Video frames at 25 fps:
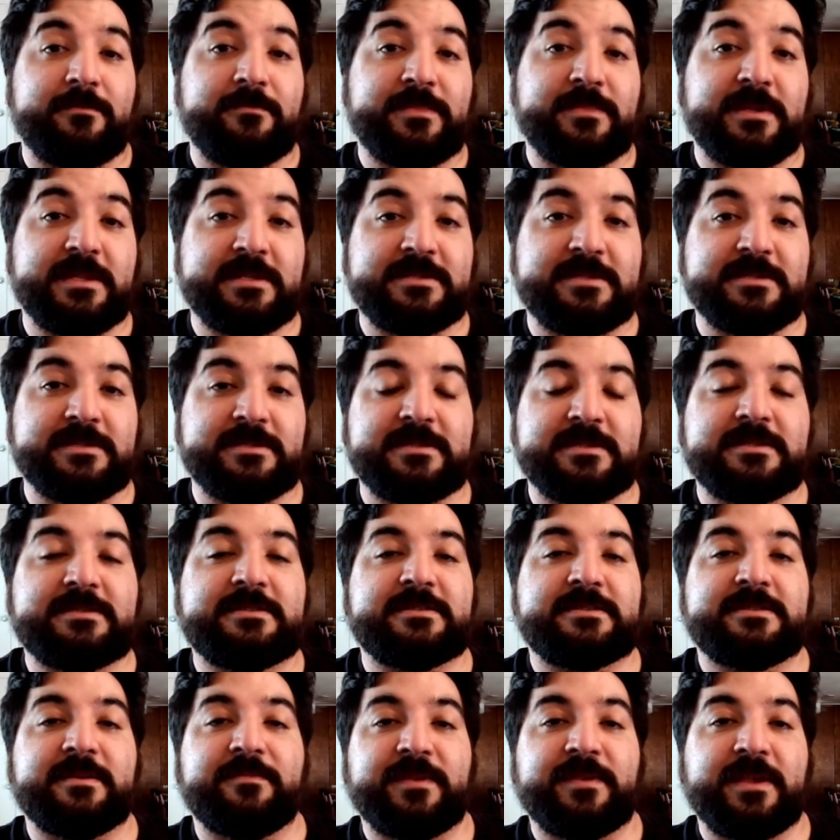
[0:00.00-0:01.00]
this is
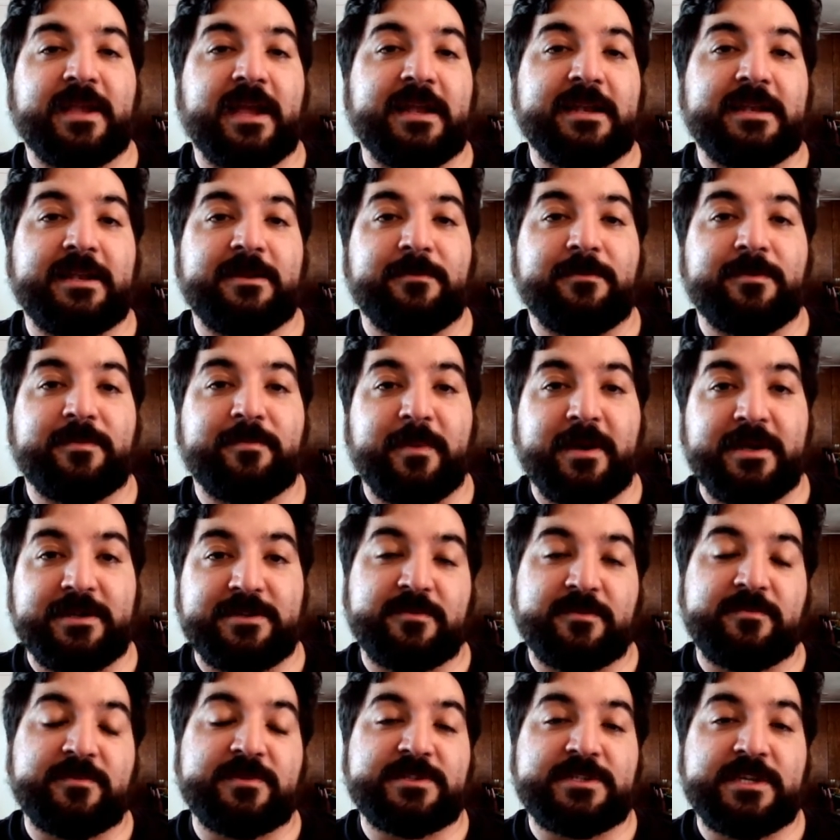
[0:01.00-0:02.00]
something I did with my
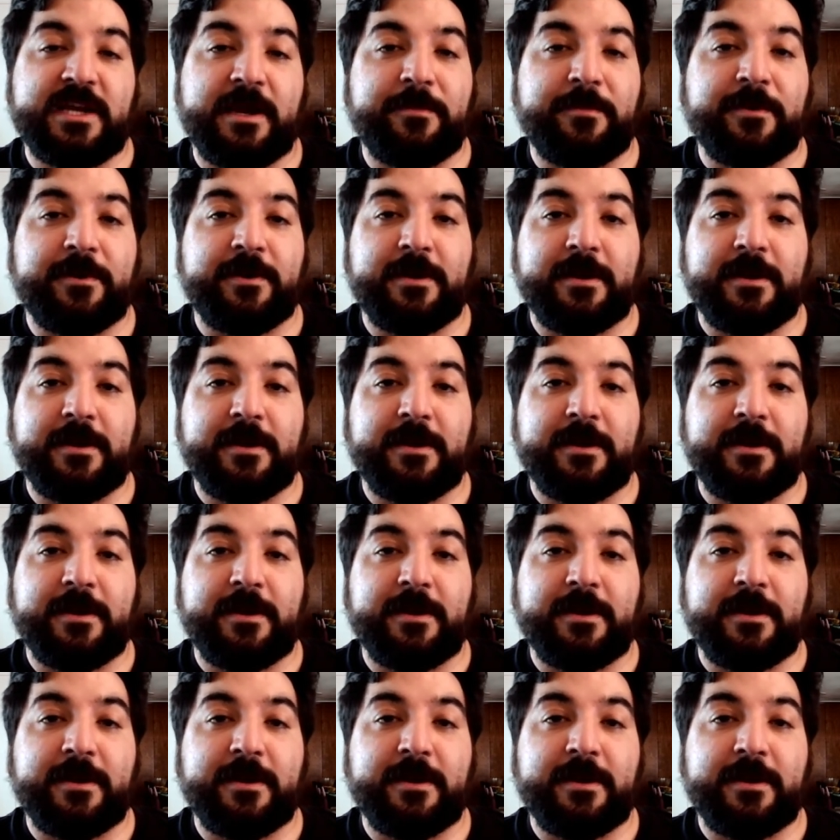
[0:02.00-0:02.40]
German Shepherd.